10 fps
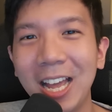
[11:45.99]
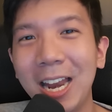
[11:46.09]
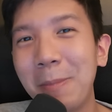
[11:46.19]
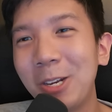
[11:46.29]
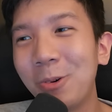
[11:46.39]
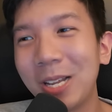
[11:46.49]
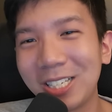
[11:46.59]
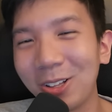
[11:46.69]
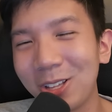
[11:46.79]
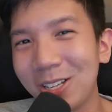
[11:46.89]
Let me know
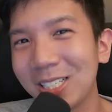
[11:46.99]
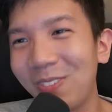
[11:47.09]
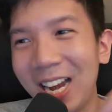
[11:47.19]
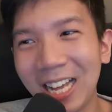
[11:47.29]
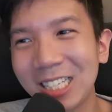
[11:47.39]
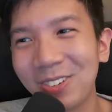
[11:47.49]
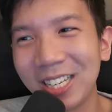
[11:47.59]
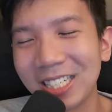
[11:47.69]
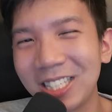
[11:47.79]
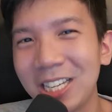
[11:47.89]
what's your thoughts. My last
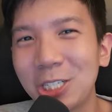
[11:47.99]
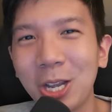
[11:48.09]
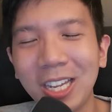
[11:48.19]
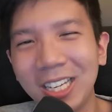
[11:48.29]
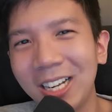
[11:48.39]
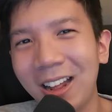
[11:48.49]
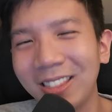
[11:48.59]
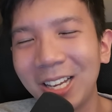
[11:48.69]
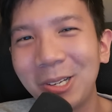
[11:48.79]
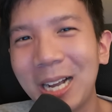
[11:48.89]
pick is Ting Che here, and
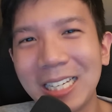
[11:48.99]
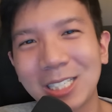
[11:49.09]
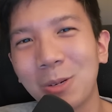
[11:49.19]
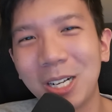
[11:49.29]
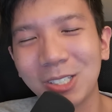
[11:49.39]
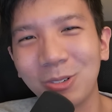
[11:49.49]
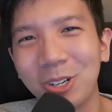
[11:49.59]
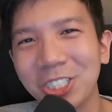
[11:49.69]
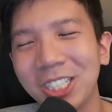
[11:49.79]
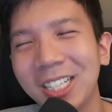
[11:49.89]
thank you guys so much for
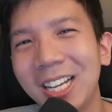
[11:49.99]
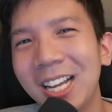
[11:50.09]
watching.